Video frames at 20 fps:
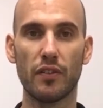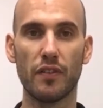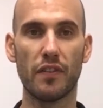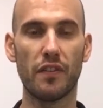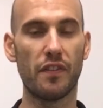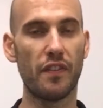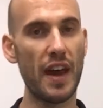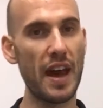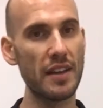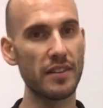
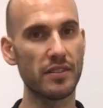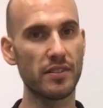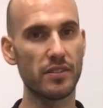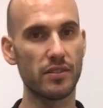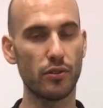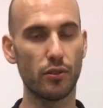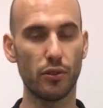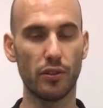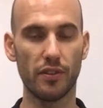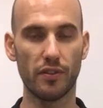
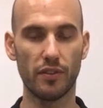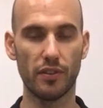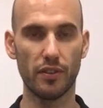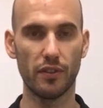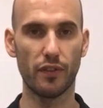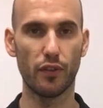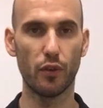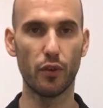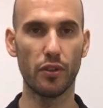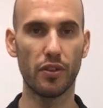fats, or
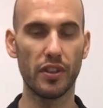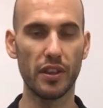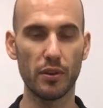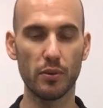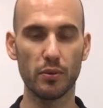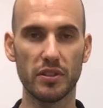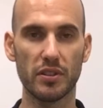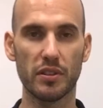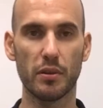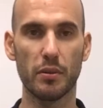the fourth
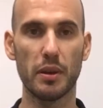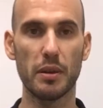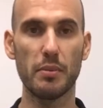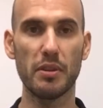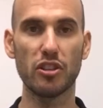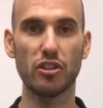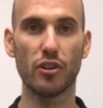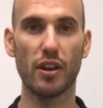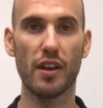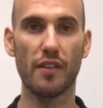was going to be
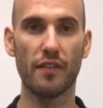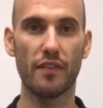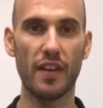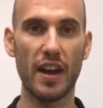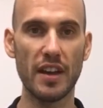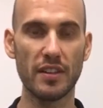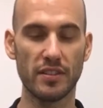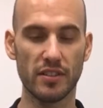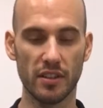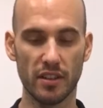measuring out
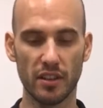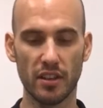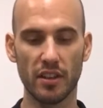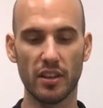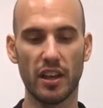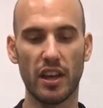fats.